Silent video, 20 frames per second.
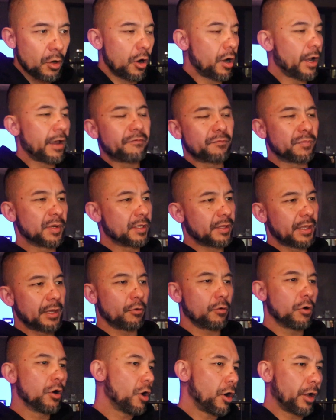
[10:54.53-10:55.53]
I haven't been
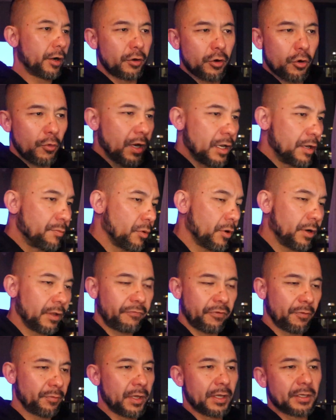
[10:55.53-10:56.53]
there, or I don't know anybody
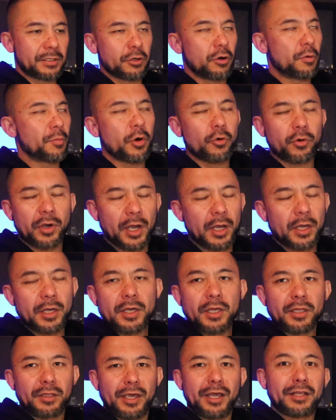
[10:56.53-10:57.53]
from there, so I'm okay.
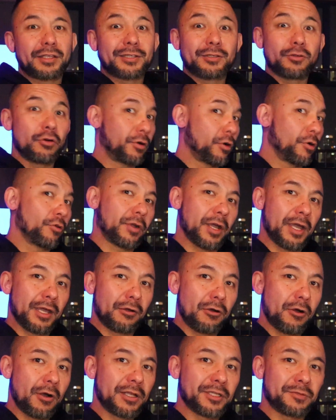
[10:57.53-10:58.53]
That's not
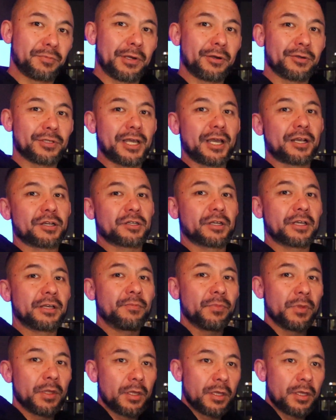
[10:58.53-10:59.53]
okay, guys, because actually